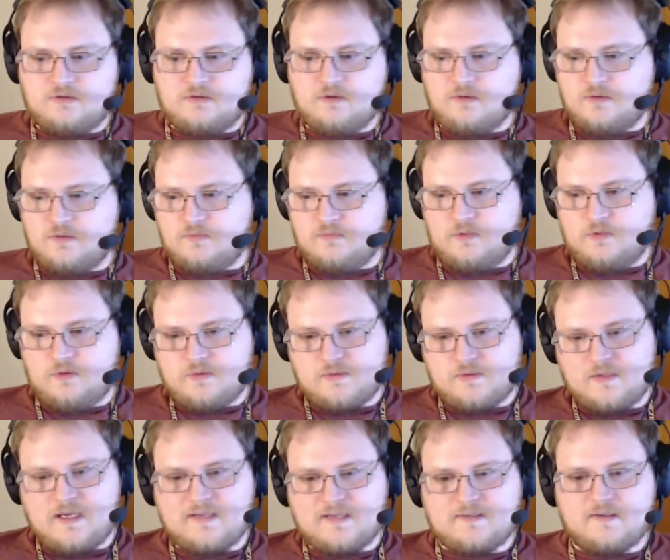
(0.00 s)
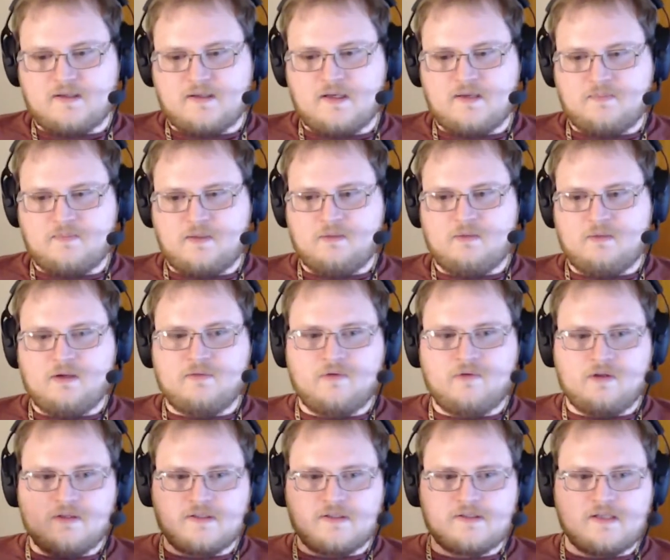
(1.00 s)
you slice it up, get rid of
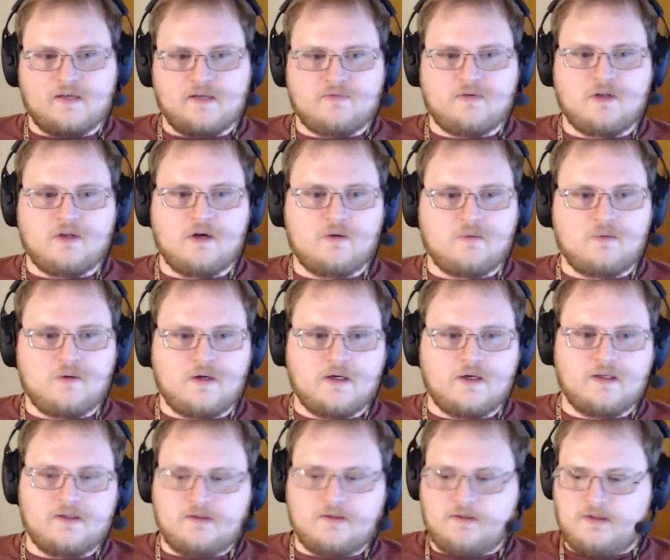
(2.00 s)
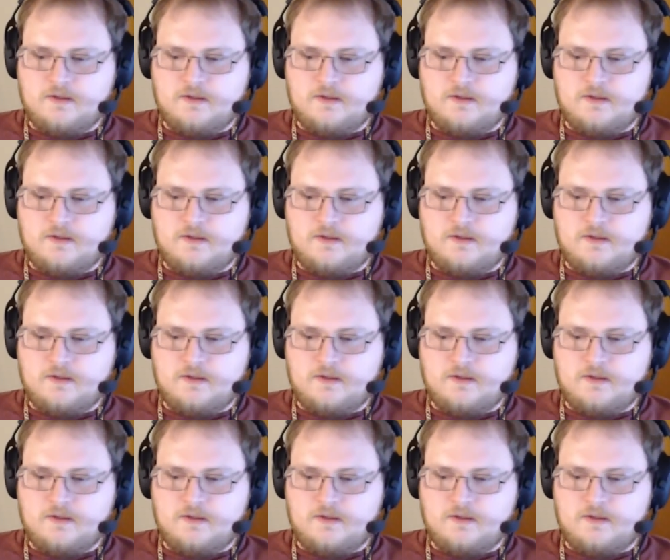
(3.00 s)
all the stuff you don't want,